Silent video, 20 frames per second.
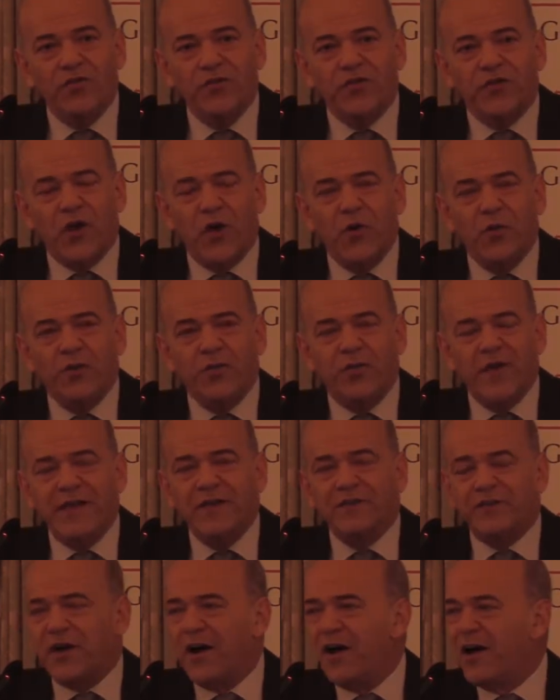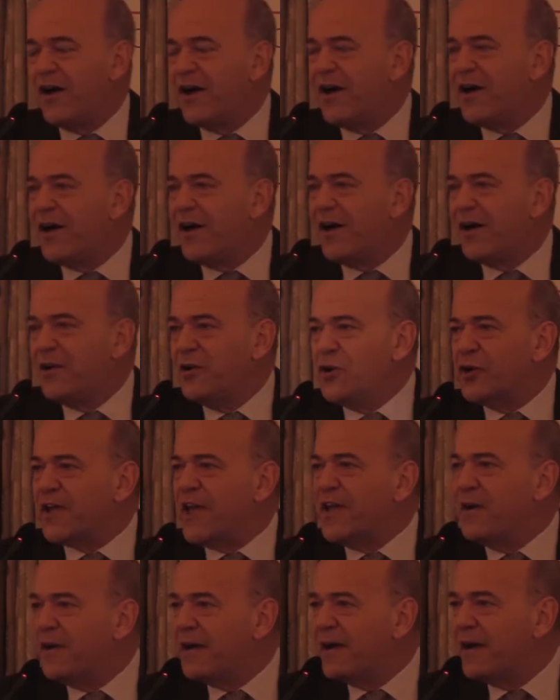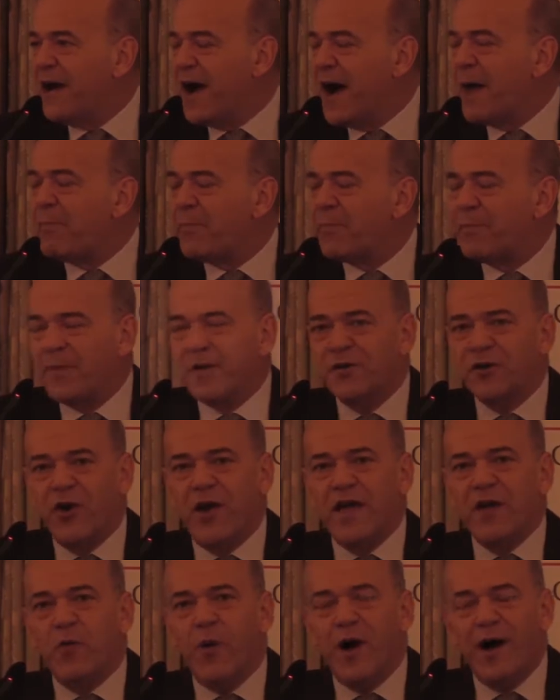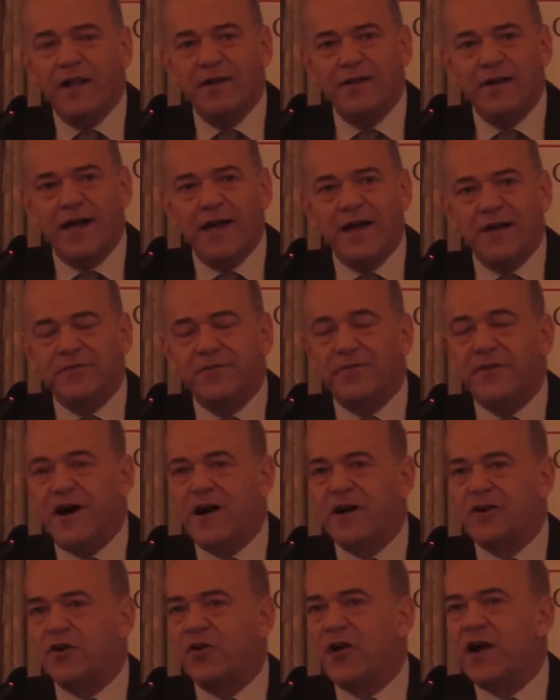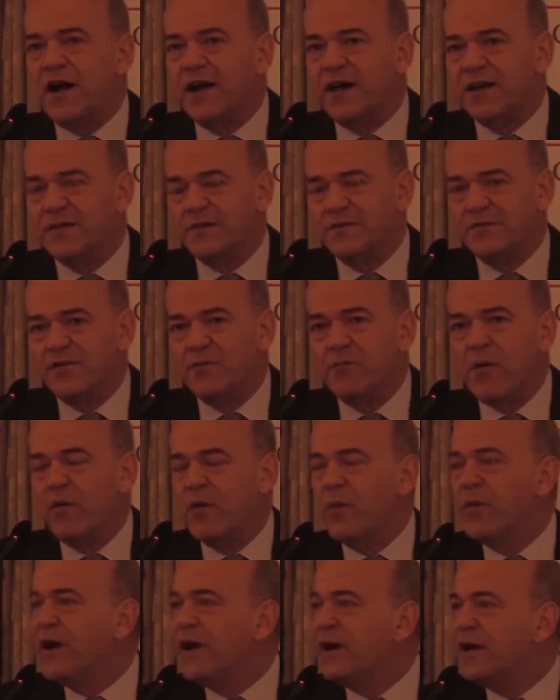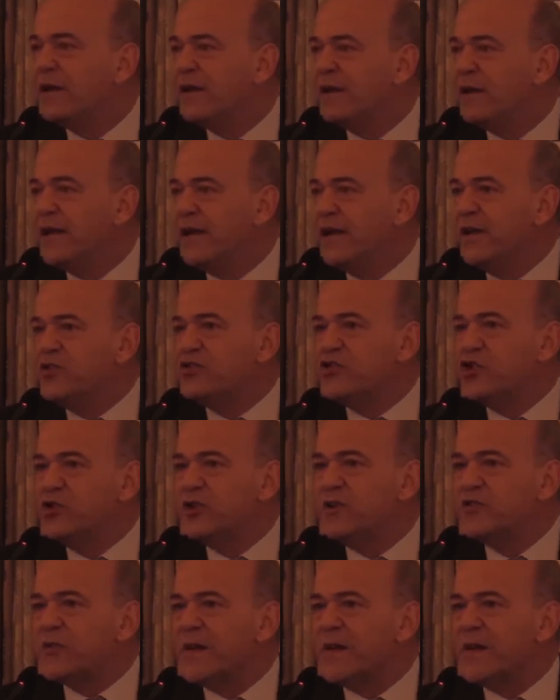So things are looking up, going well, and a far cry from where we were in June of